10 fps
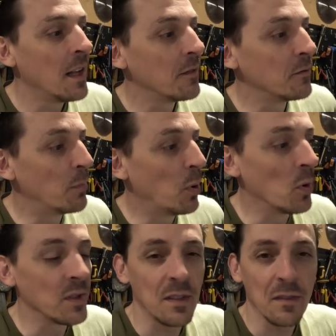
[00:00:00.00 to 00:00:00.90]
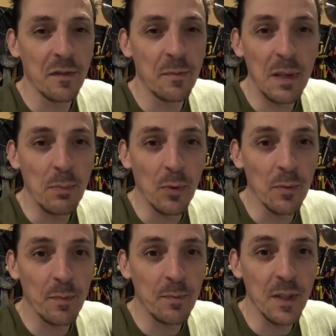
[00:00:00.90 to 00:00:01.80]
Reports of people,
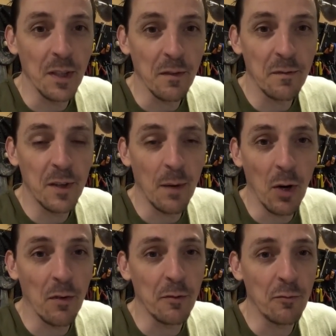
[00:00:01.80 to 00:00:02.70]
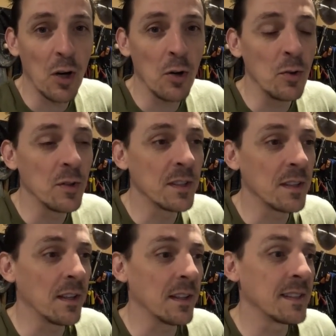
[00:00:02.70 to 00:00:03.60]
coming off the road,
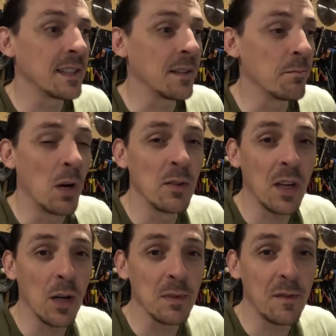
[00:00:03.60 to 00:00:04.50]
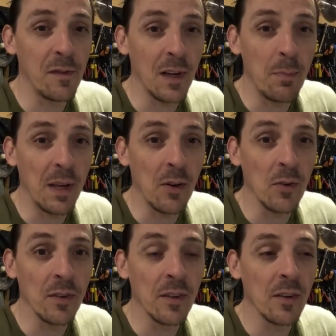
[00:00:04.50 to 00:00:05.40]
say motorhomes flipping
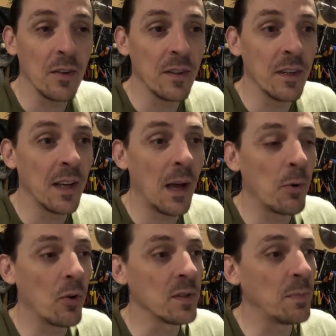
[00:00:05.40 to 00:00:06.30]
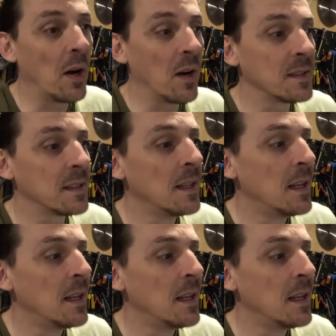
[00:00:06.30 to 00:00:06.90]
on the Applecross Pass.